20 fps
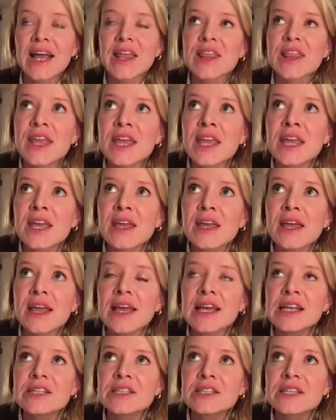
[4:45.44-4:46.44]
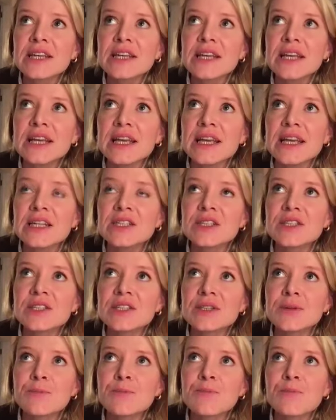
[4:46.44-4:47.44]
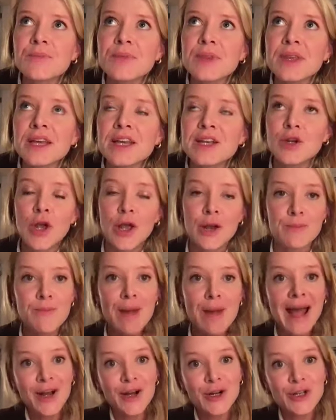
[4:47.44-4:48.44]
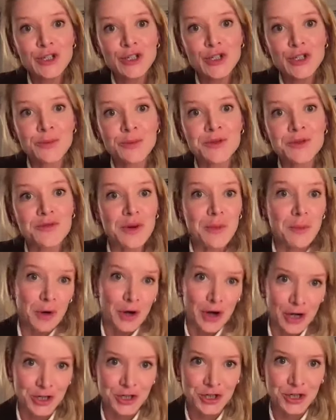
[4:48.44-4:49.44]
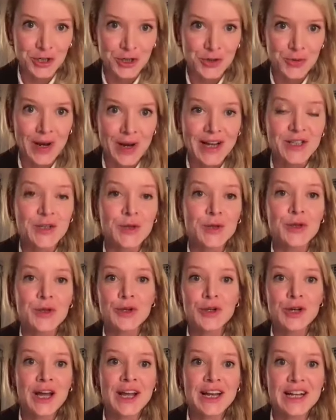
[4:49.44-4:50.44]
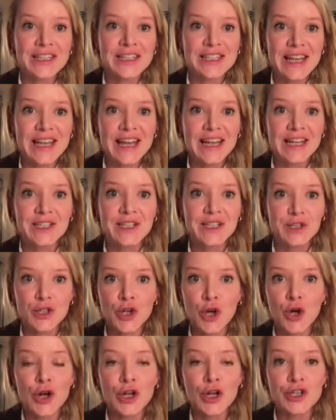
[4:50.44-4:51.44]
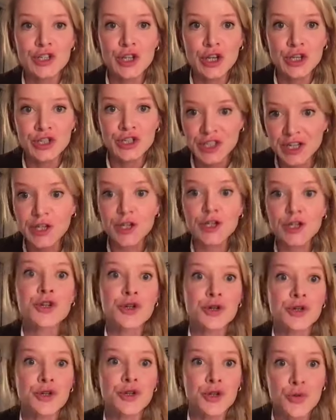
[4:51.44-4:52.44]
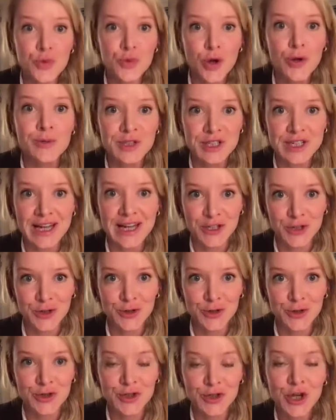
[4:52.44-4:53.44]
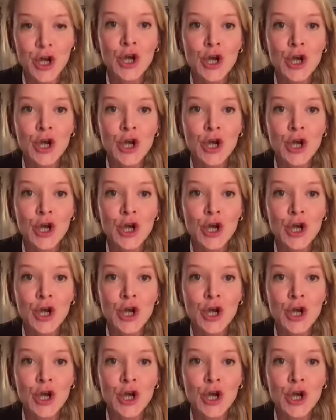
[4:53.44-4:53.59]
i think it it's it, it, matters in terms of repercussions, right? So the United States is not a, a signature to the Rome Statutes.